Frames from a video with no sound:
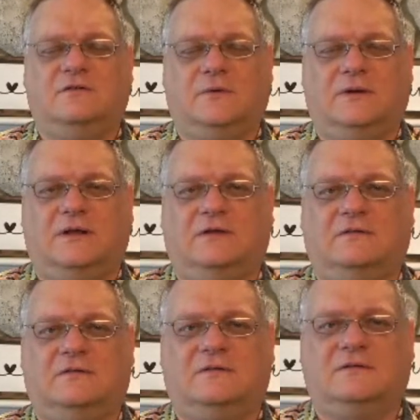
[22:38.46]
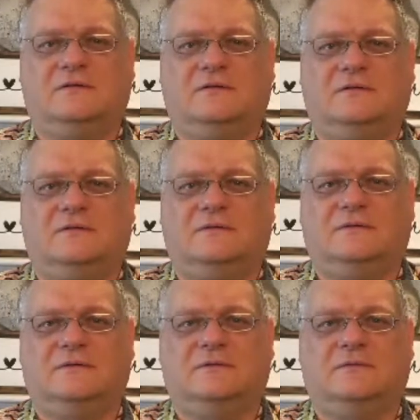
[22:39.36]
And so it is.
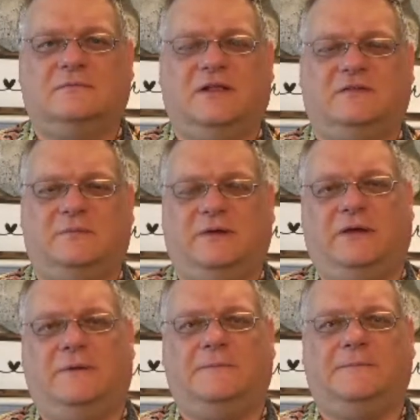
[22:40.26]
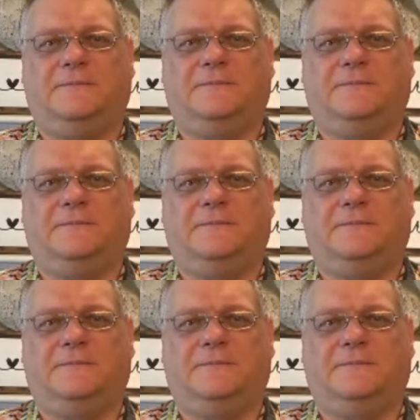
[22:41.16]
Blessed be.